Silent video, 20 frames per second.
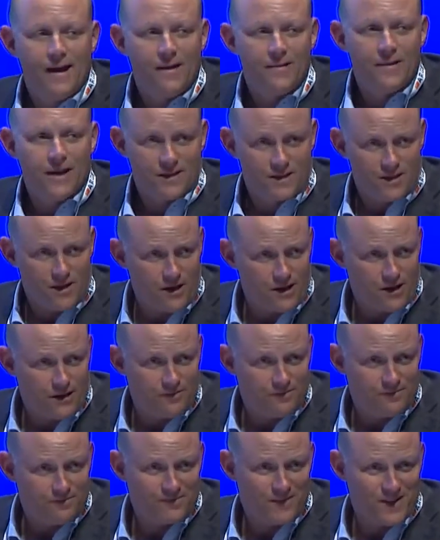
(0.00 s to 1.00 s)
That's hard.
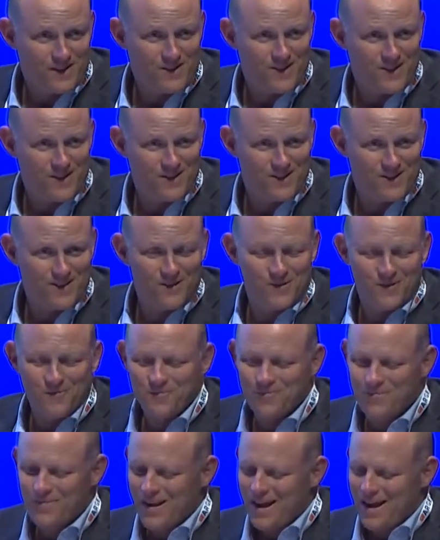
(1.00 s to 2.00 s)
That's hard to do.
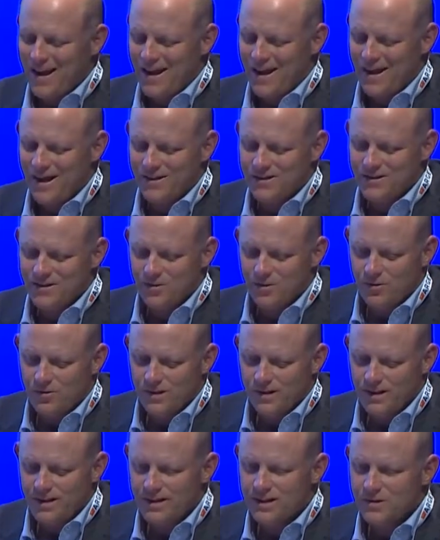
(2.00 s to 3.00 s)
And so what we
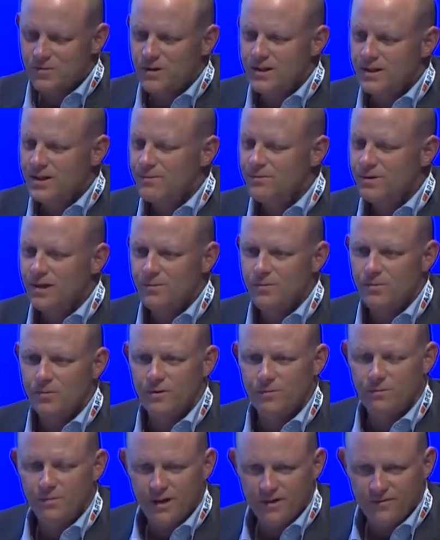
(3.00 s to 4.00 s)
did is we teamed up
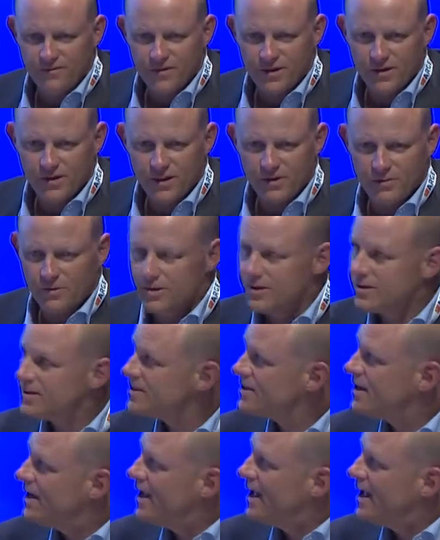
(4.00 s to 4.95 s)
with Barefoot Networks